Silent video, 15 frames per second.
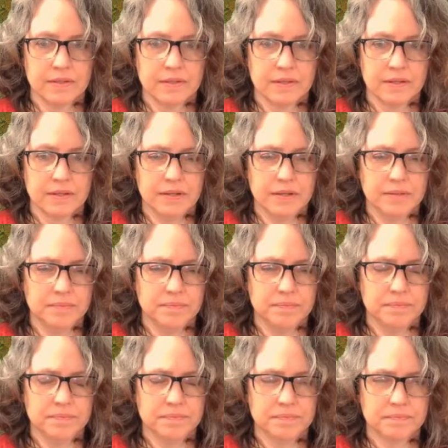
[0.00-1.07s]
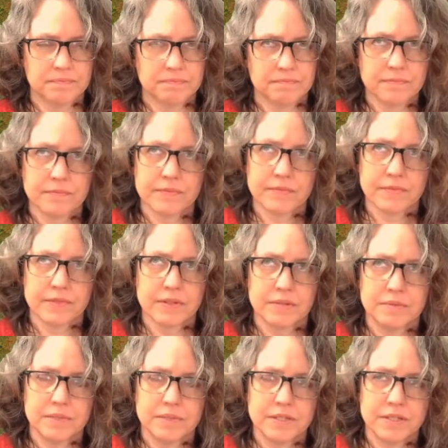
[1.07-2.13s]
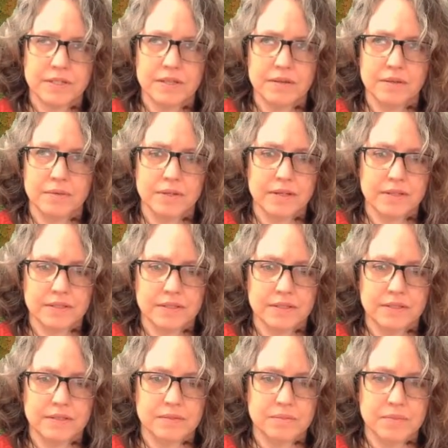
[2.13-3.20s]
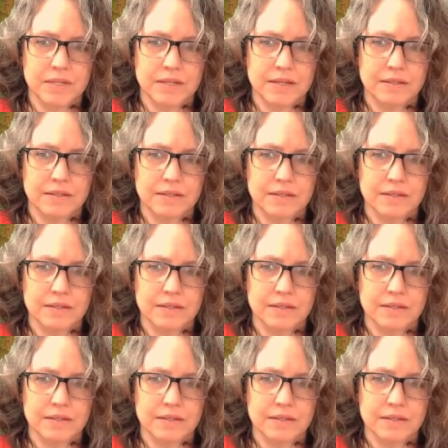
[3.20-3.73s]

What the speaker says: I'm trying to think what else needs to be done.